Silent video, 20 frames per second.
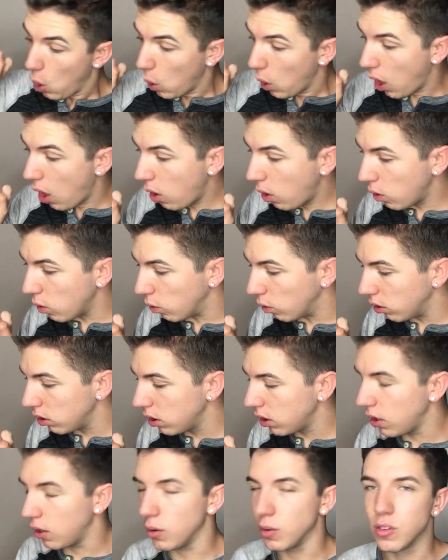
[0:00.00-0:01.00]
Oh,
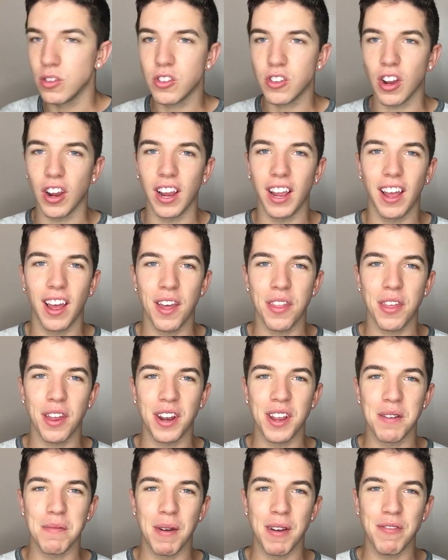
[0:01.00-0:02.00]
oh, Sorry, I thought I
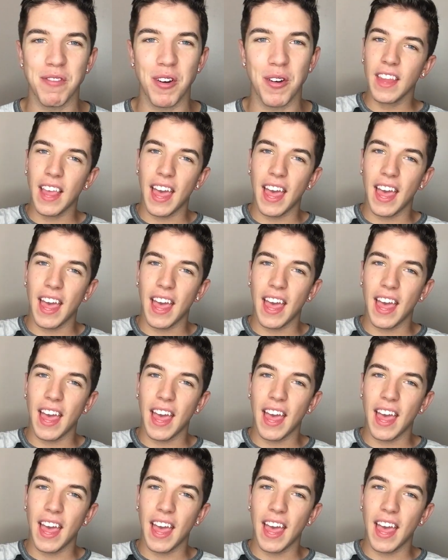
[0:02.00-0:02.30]
hit my phone.